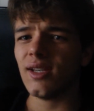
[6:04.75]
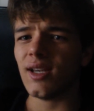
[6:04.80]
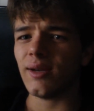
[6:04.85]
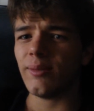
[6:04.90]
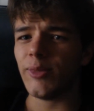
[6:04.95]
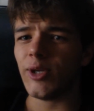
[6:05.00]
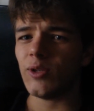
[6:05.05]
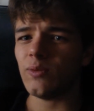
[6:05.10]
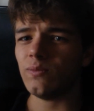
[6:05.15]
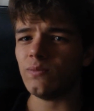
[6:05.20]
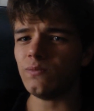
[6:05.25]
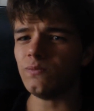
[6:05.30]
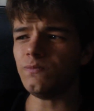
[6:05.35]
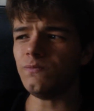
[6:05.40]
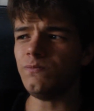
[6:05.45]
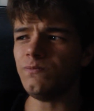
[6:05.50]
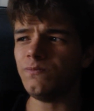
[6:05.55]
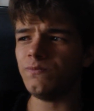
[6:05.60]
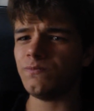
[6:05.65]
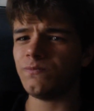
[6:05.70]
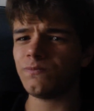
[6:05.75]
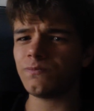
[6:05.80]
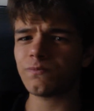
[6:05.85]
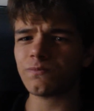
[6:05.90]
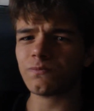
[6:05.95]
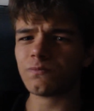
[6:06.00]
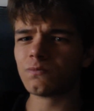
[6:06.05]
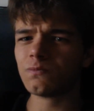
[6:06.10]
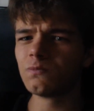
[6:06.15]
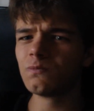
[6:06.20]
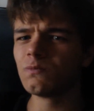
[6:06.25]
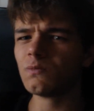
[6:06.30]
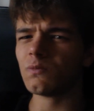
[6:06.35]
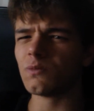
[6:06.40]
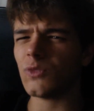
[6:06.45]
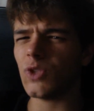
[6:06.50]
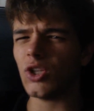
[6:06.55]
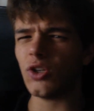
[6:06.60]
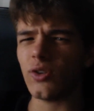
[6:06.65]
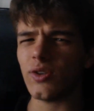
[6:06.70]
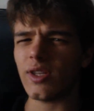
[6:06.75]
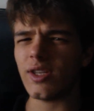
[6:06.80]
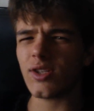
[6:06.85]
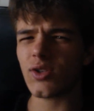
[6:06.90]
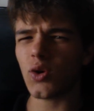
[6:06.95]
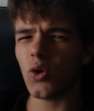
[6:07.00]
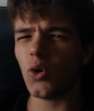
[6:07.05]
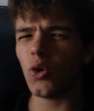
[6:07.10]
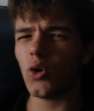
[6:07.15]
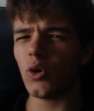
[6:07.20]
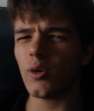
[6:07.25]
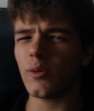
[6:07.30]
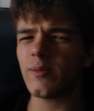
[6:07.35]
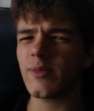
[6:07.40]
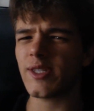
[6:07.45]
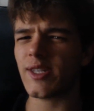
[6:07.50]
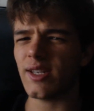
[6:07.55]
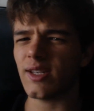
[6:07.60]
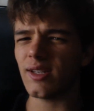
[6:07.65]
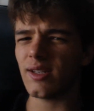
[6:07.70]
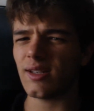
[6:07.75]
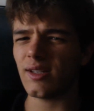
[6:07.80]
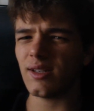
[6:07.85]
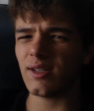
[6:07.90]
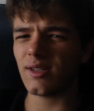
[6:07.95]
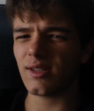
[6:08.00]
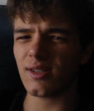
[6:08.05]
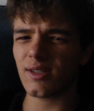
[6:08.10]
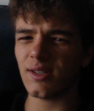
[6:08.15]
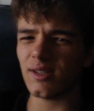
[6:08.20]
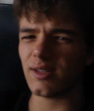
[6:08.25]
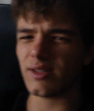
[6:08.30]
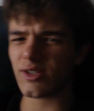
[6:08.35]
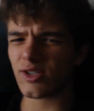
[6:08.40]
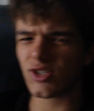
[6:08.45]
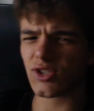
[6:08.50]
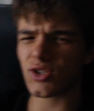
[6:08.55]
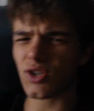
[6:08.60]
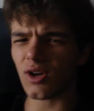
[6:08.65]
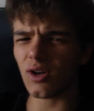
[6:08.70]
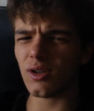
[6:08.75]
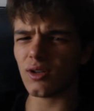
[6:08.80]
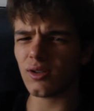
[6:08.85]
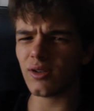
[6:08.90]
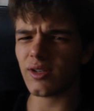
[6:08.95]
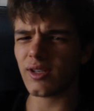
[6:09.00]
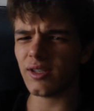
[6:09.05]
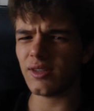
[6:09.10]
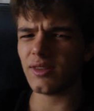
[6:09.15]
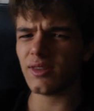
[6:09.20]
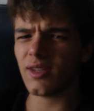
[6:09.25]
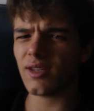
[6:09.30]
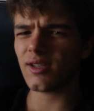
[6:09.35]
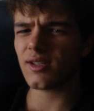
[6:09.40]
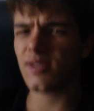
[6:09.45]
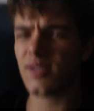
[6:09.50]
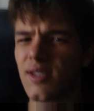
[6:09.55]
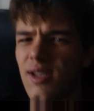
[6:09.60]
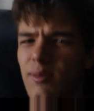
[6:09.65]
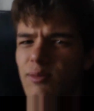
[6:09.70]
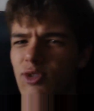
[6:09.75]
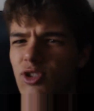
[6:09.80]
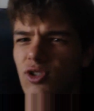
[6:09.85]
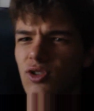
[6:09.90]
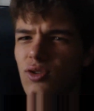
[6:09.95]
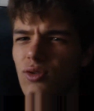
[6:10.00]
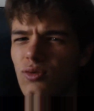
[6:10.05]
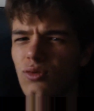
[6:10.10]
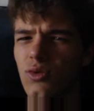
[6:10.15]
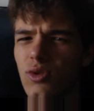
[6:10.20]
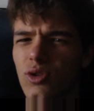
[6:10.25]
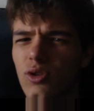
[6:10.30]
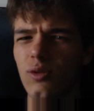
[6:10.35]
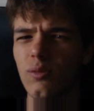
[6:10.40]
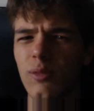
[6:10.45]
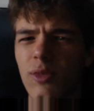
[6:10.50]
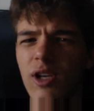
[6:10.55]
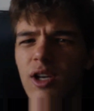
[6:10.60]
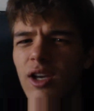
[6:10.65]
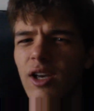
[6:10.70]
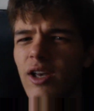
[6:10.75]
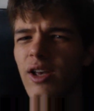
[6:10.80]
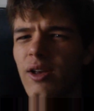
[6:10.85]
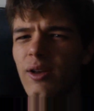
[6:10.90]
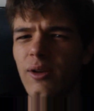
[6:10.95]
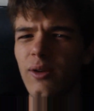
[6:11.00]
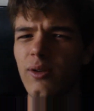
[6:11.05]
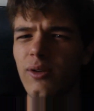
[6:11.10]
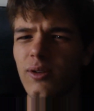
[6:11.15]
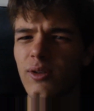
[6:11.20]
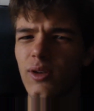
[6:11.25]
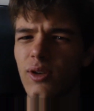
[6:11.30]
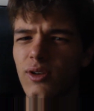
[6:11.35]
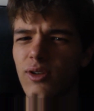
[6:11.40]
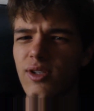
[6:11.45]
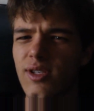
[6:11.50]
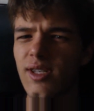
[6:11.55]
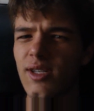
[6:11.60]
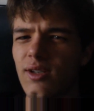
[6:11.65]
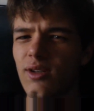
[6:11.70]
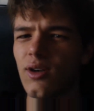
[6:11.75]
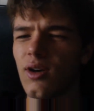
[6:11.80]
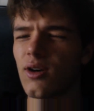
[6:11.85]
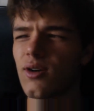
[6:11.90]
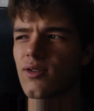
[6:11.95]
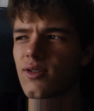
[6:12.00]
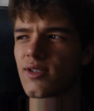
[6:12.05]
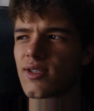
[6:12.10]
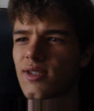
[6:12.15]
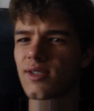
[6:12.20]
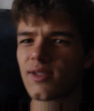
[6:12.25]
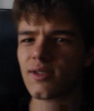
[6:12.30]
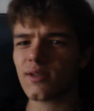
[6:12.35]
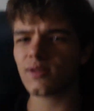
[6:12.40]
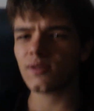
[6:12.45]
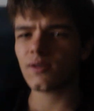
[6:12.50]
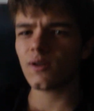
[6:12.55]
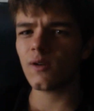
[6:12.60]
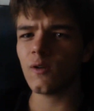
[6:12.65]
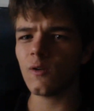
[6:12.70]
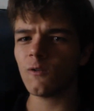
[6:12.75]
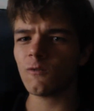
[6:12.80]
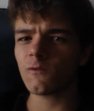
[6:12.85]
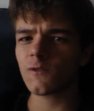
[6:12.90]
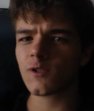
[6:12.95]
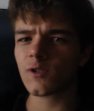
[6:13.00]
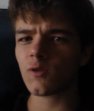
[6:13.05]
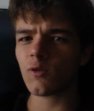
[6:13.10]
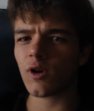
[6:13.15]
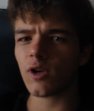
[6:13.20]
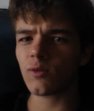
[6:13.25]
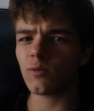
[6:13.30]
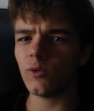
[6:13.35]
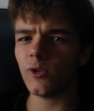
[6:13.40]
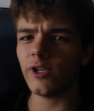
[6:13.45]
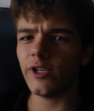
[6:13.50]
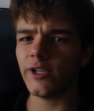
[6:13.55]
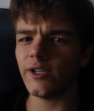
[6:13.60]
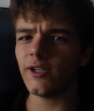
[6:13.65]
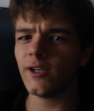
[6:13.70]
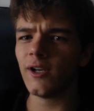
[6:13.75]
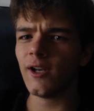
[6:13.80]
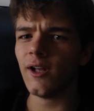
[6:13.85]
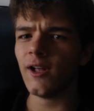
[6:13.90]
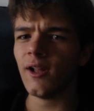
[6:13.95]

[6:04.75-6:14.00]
I mean, you know, these orbs and star-looking things come to your room. You know, you see ghosts. It's quite weird.